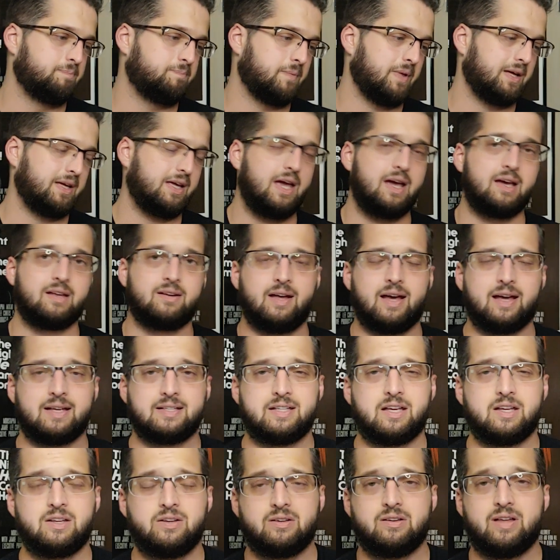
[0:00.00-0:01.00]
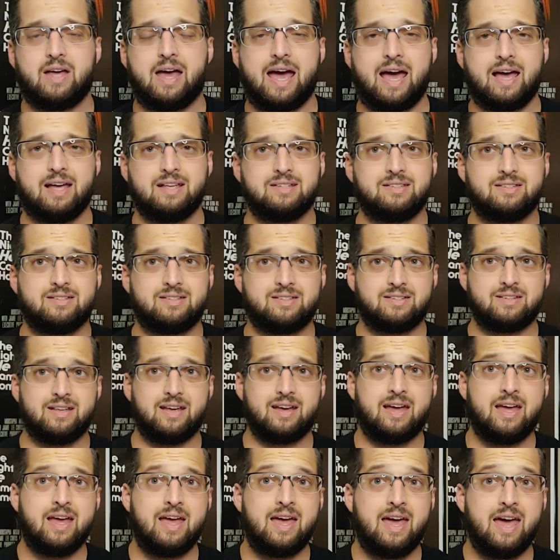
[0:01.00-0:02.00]
Again, as
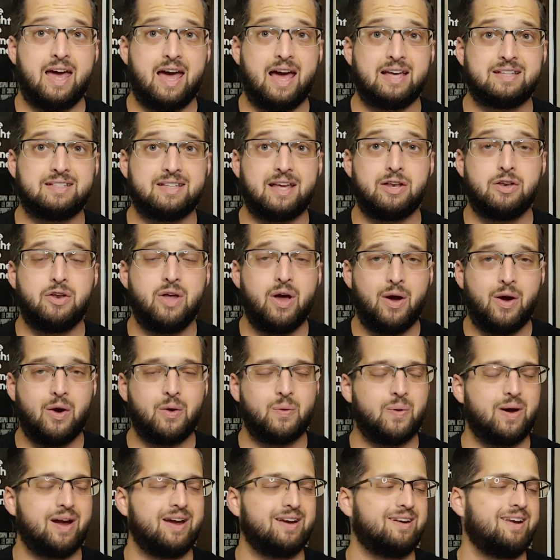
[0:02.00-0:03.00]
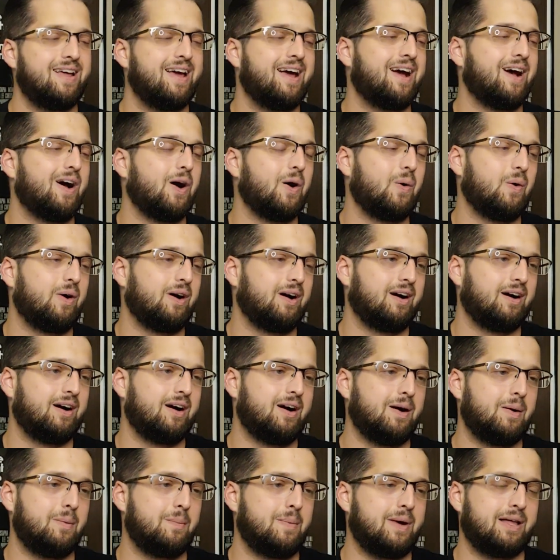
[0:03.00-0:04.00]
I know right
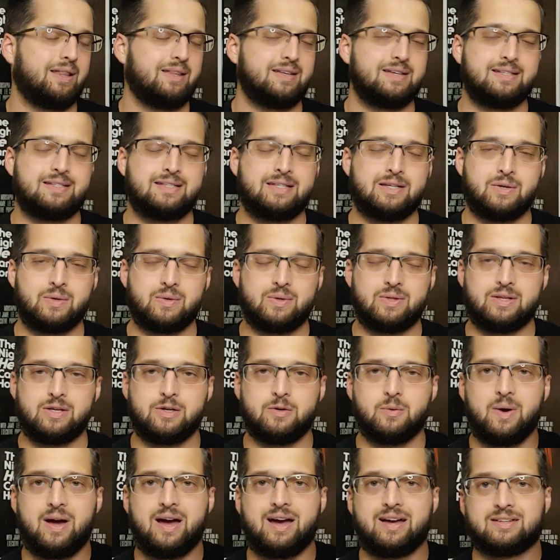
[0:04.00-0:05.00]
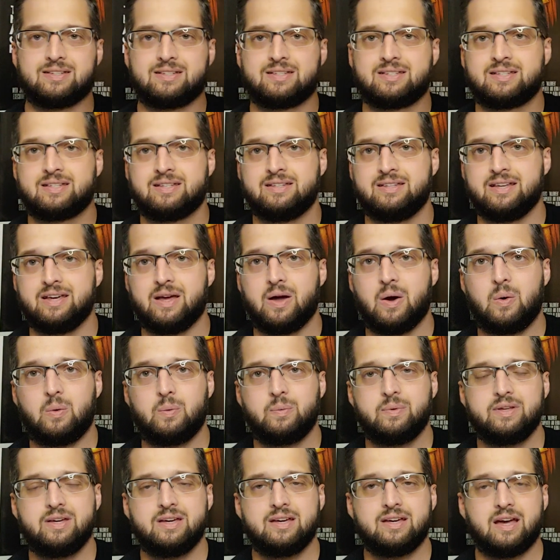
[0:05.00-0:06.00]
now, at least here in the U.S., the
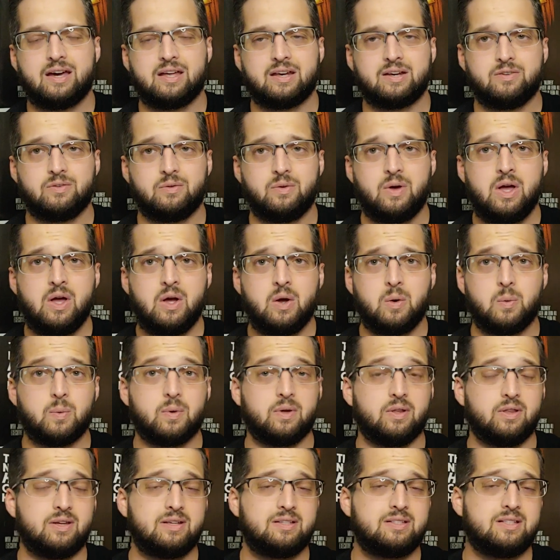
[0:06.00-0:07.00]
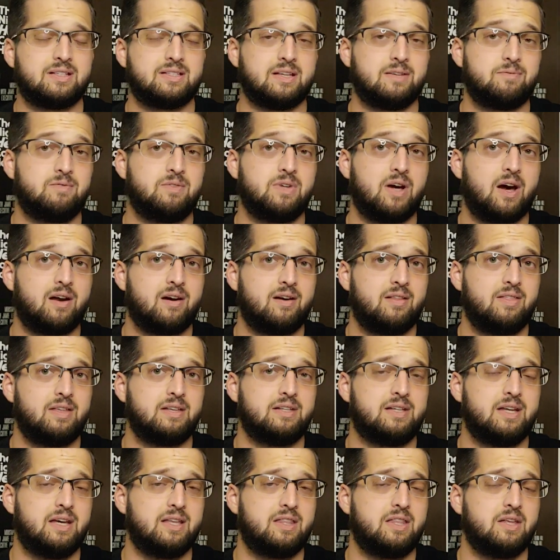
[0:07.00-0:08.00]
only kind of releases of Dawn of
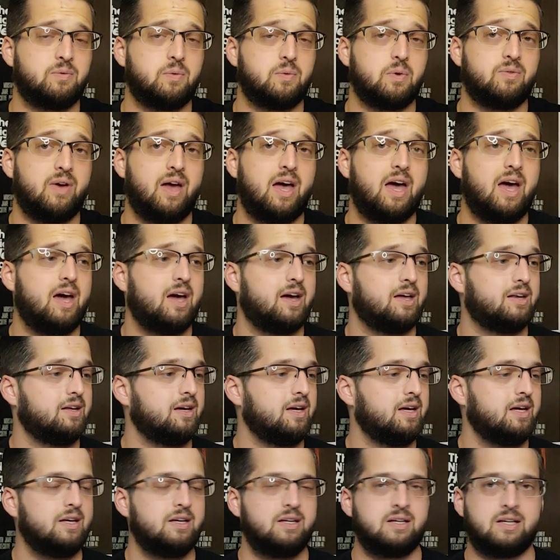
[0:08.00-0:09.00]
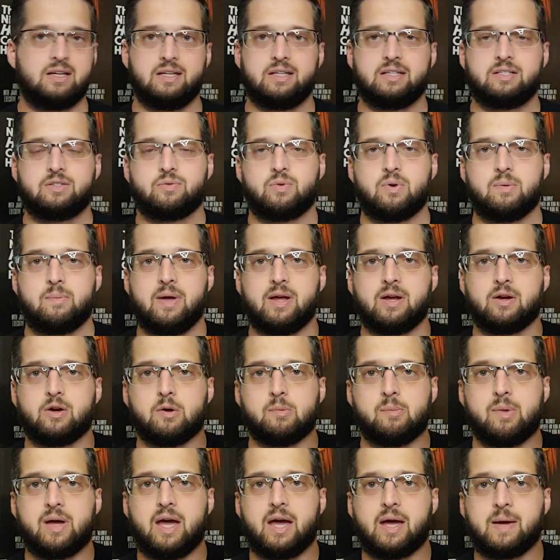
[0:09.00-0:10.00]
the Dead that we've had is from
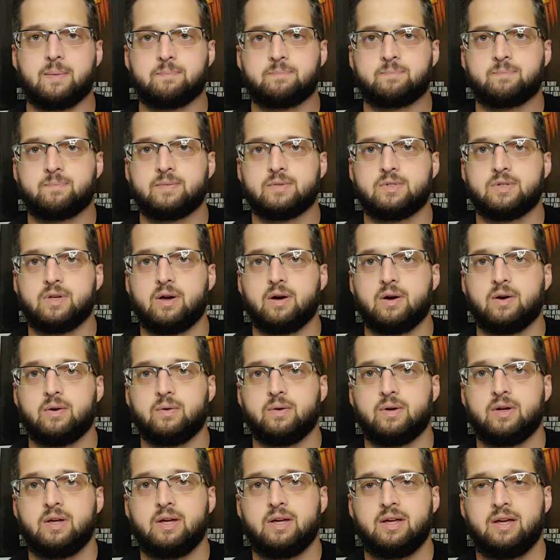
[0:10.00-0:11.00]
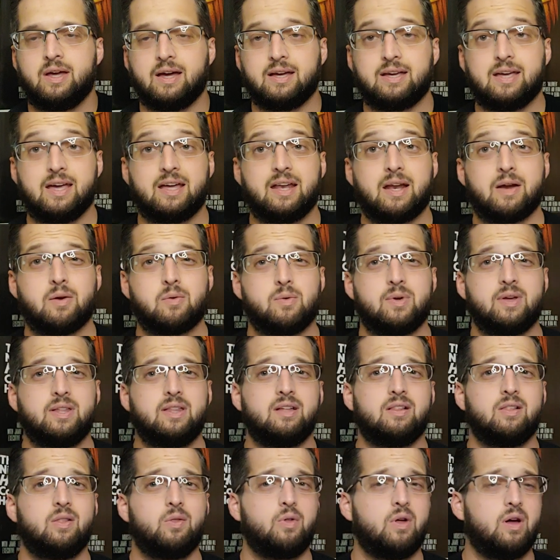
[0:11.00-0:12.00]
Anchor Bay. So, again, I
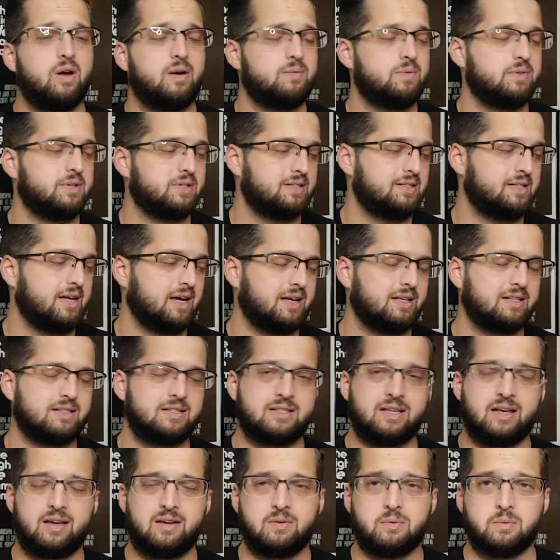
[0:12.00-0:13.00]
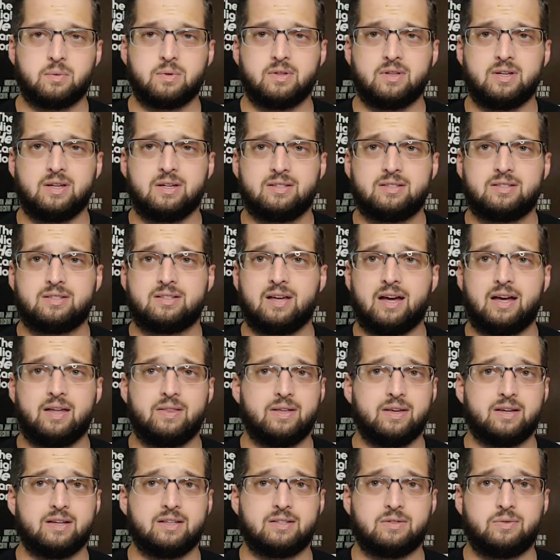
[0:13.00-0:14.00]
really love the Second Sight release. I
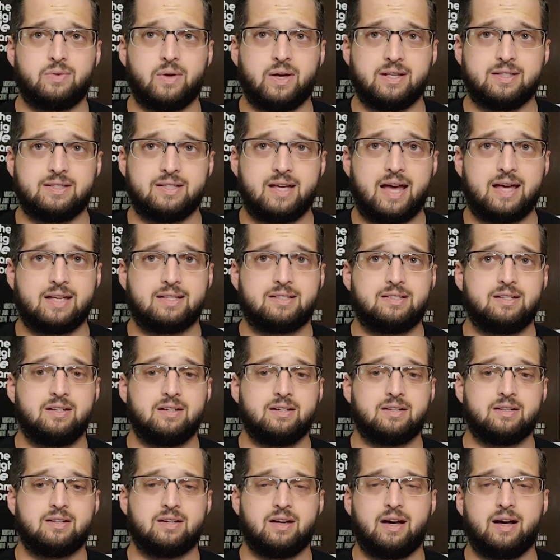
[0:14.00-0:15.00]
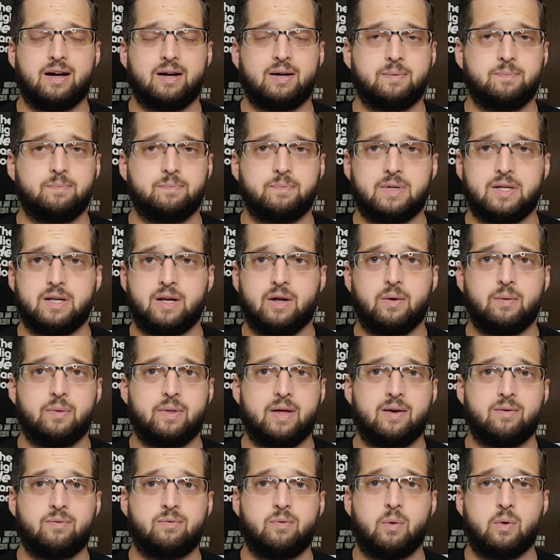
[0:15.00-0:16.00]
think it's fantastic. You know,
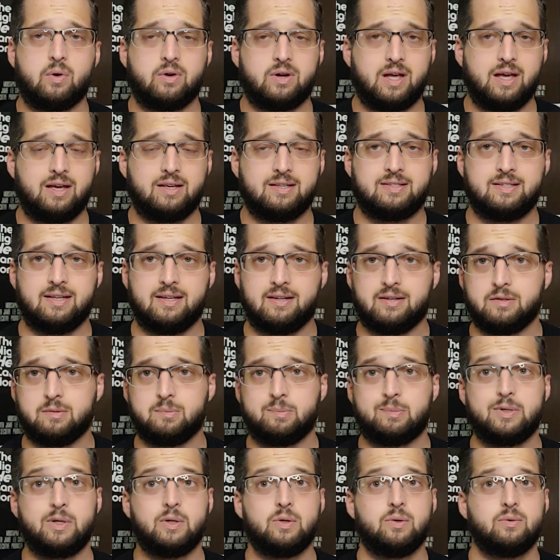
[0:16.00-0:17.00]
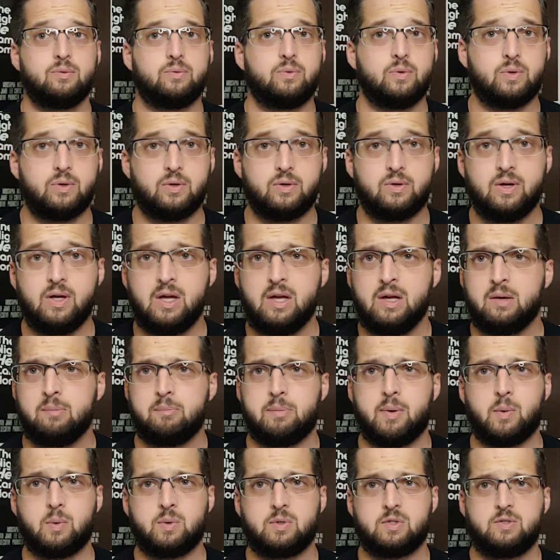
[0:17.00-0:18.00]
that 4K set is beautiful.
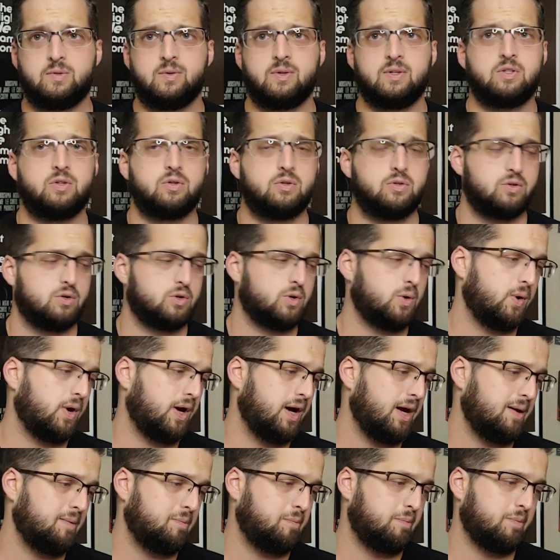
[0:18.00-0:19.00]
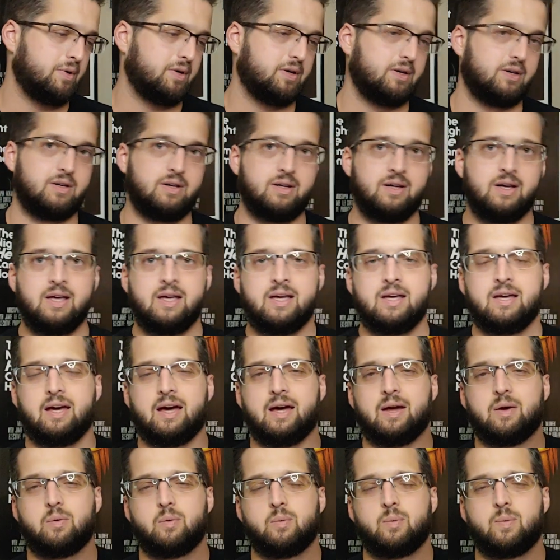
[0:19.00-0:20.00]
Bonus features are great. But
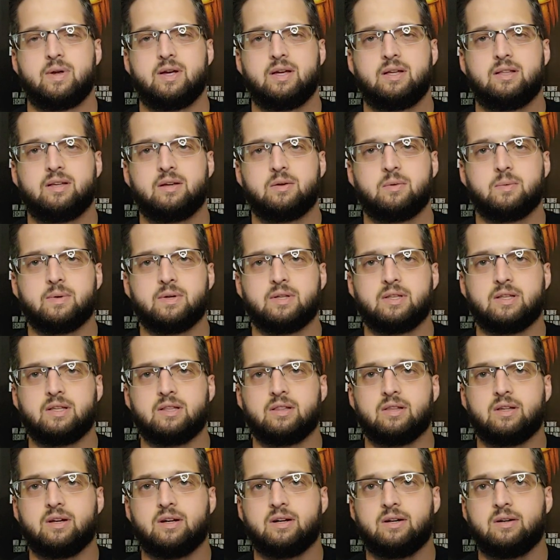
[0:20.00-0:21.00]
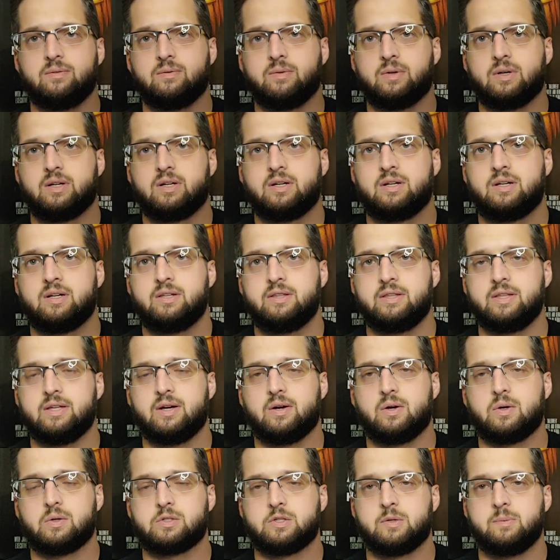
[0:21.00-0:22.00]
I really, really love
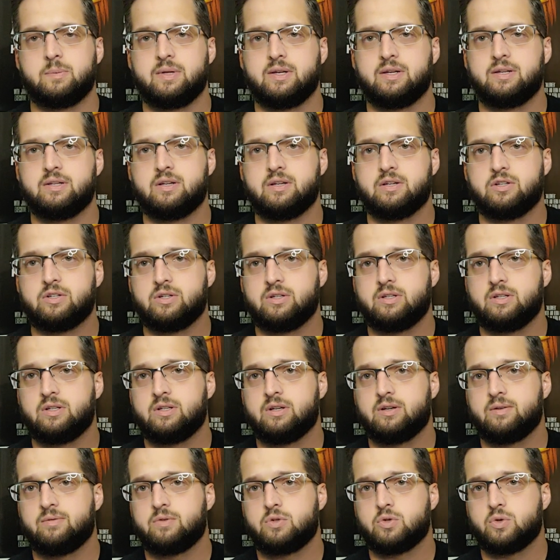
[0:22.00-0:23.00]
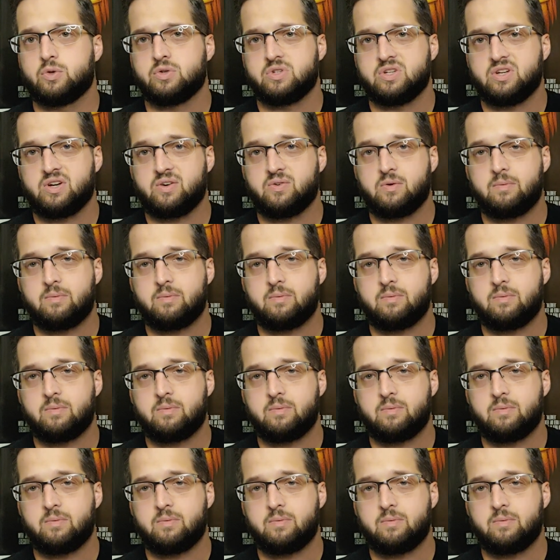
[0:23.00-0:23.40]
the Ultimate Edition of George A.